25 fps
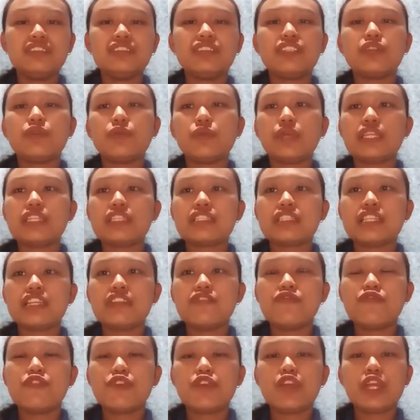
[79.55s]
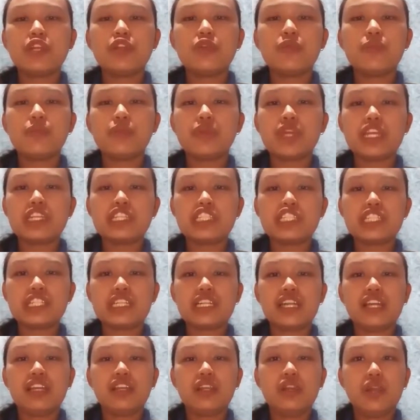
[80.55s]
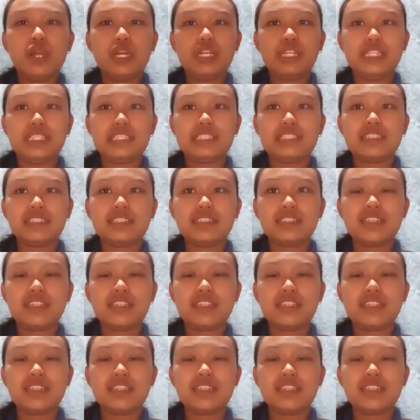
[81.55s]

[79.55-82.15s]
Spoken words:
requested for an operational audit.